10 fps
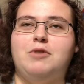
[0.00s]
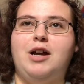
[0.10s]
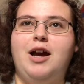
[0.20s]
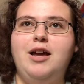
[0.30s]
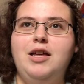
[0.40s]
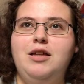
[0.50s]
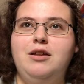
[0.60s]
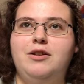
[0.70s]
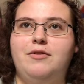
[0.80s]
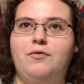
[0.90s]
When
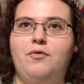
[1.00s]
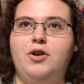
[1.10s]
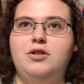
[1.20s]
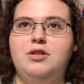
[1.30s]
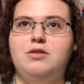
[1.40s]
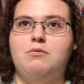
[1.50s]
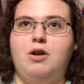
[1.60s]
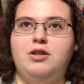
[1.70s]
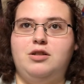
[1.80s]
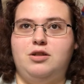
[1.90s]
I first
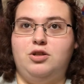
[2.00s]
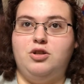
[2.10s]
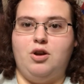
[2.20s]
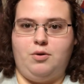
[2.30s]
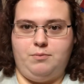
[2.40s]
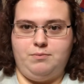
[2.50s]
watched the show,